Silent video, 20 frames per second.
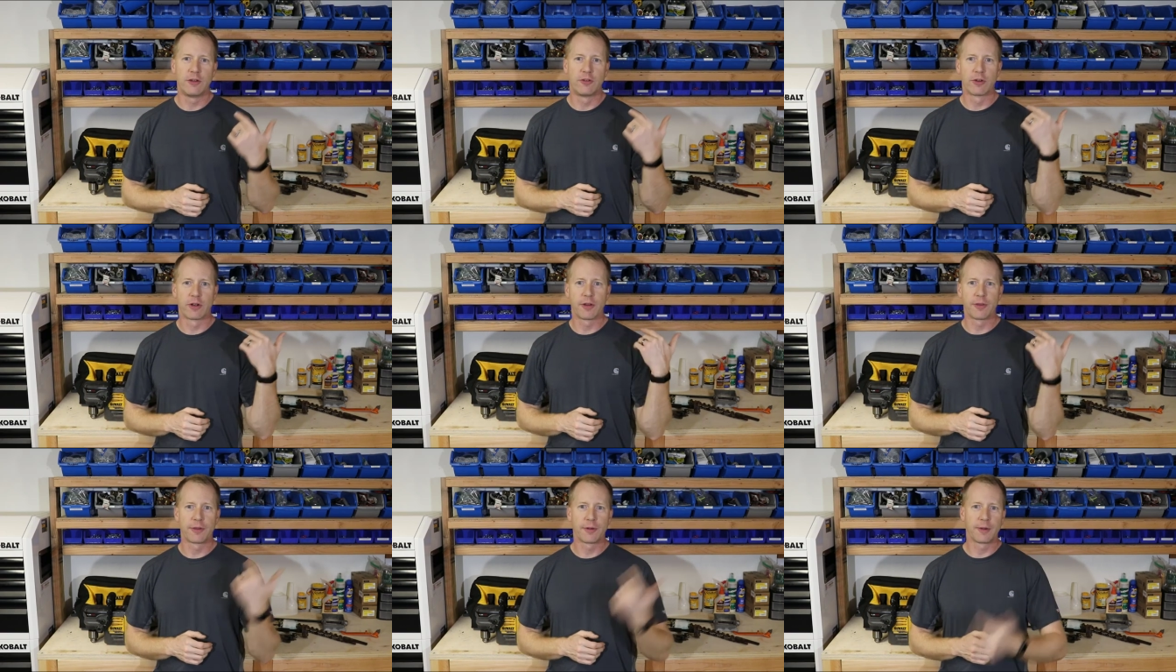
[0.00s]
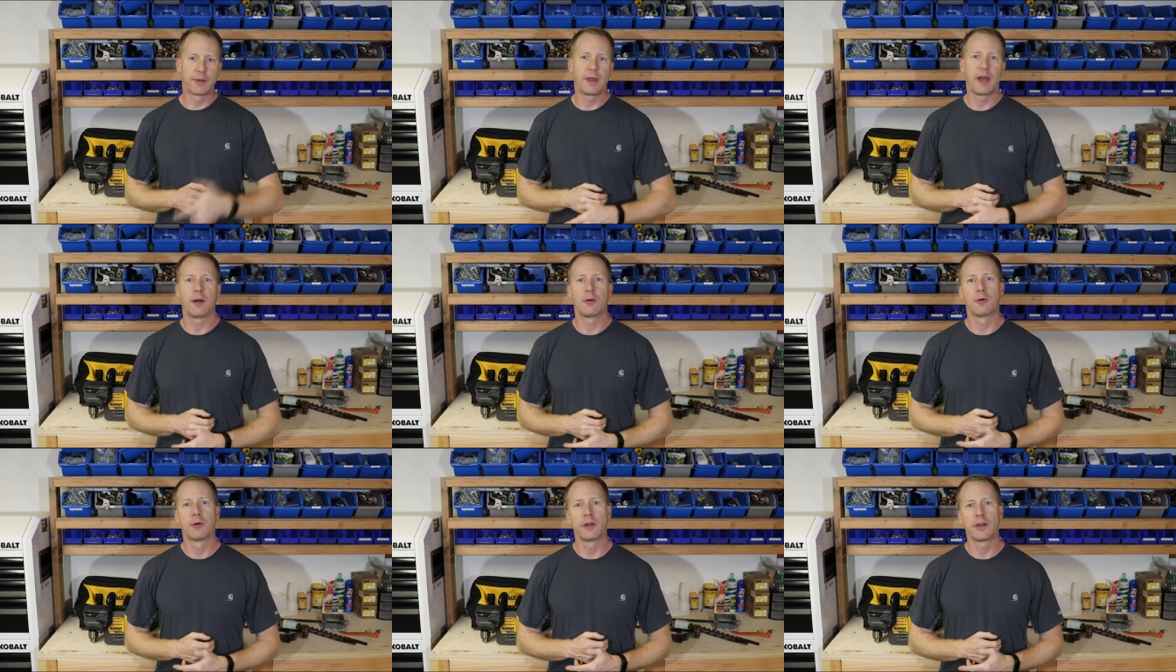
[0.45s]
drilled through
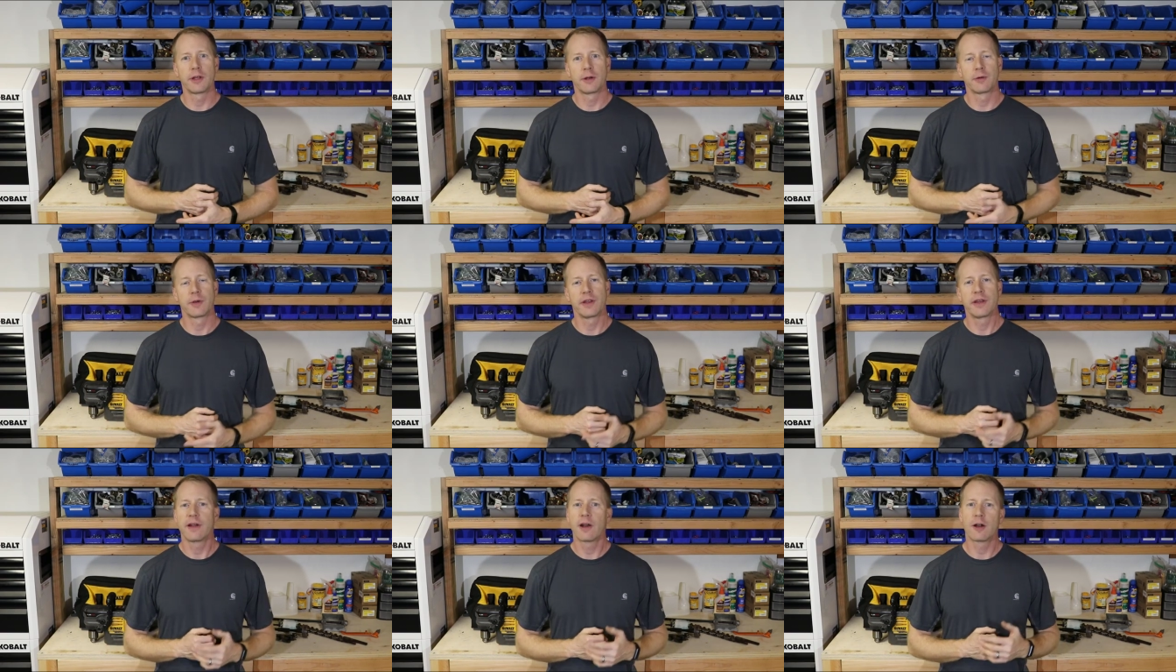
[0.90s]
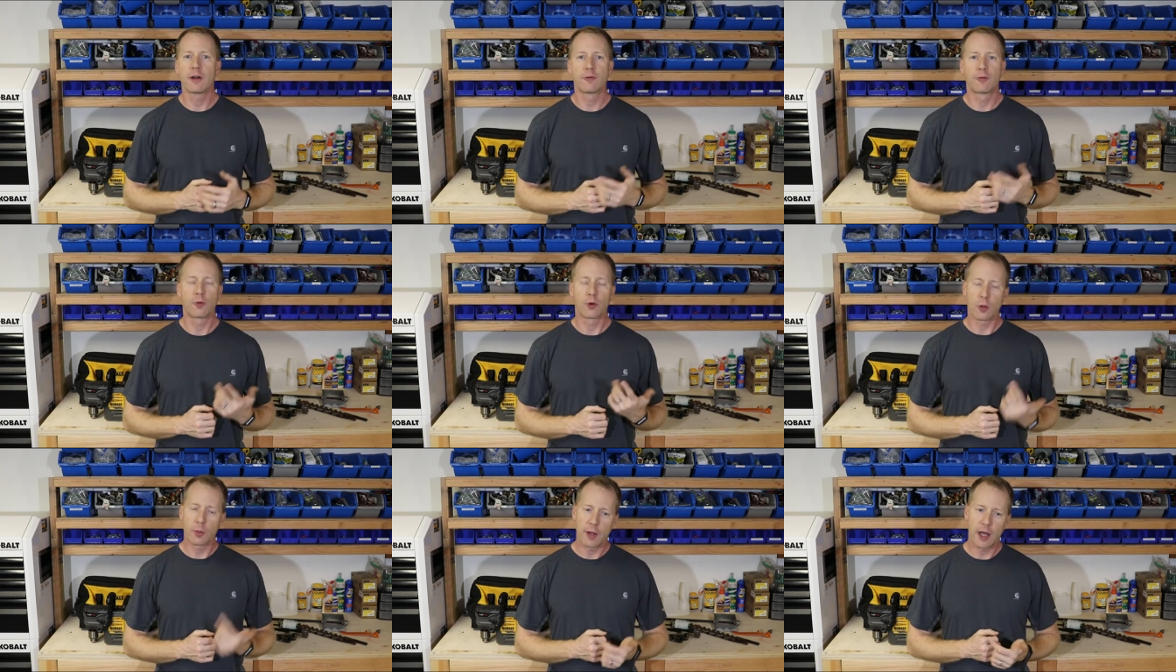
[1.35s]
that really hard
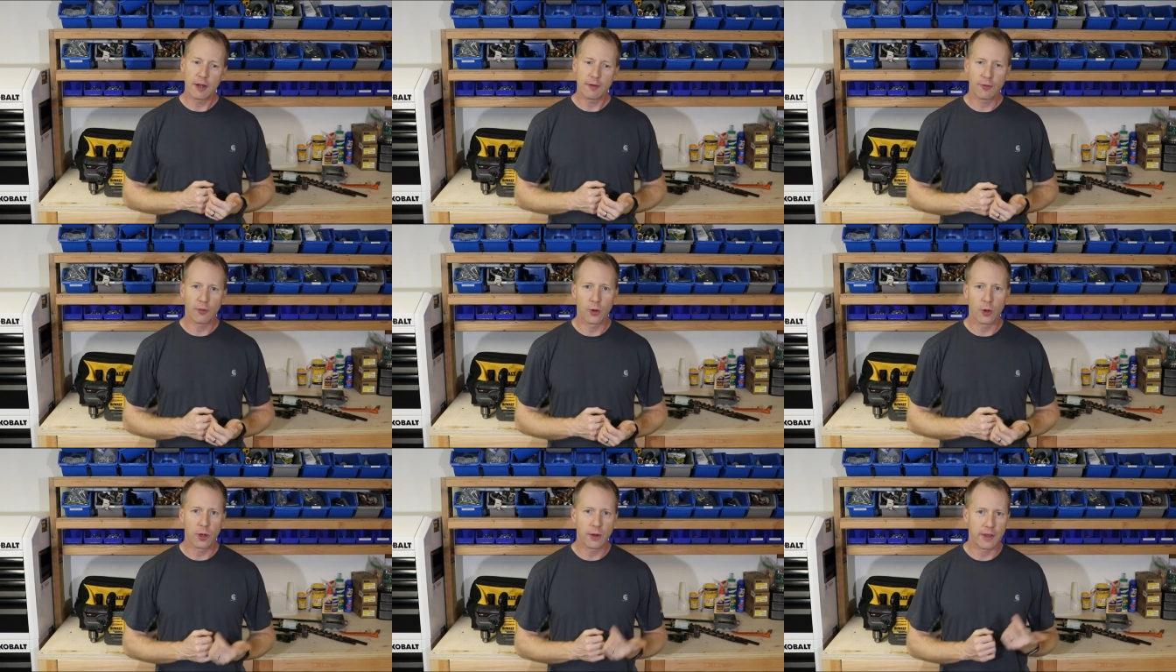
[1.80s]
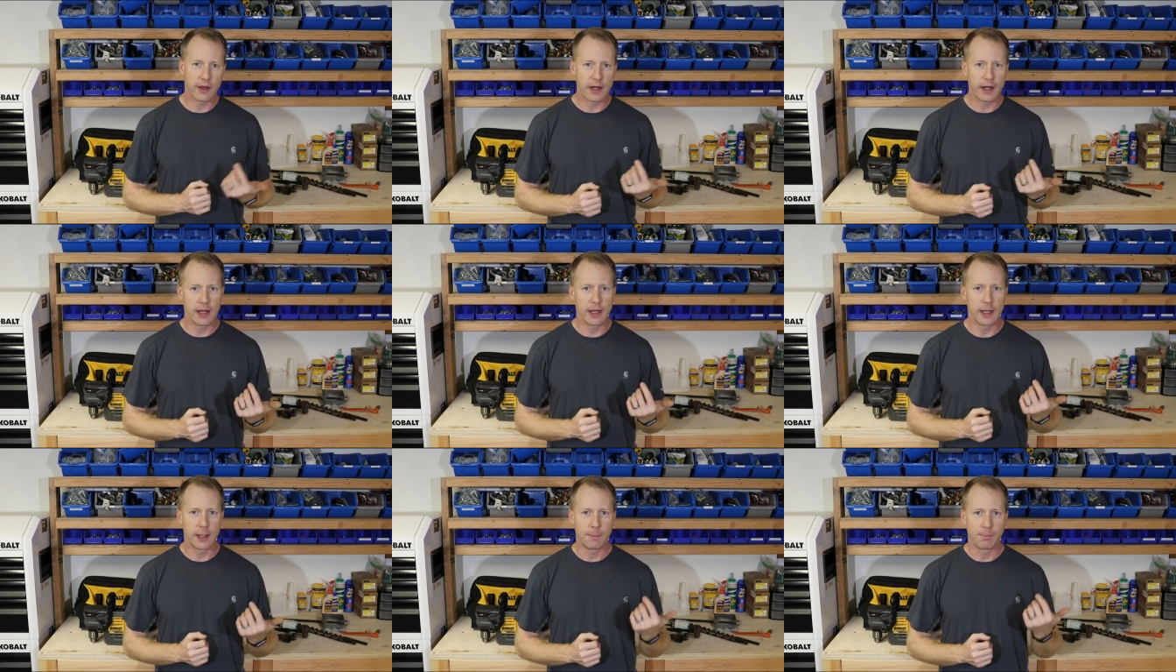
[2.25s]
4x4 that
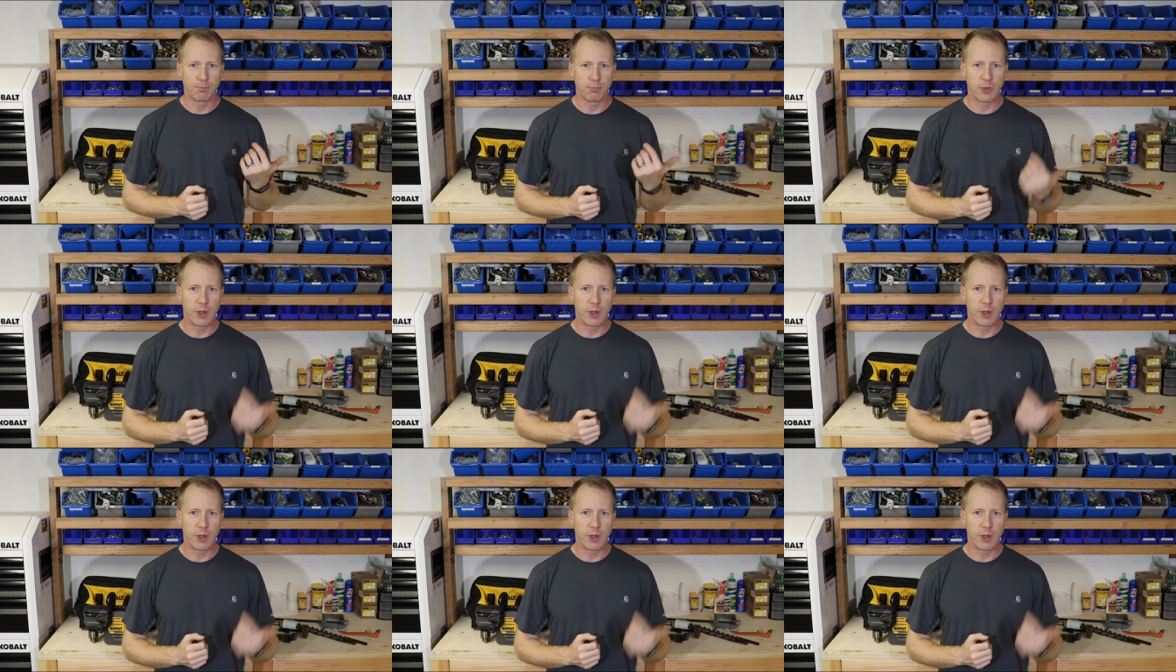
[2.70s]
I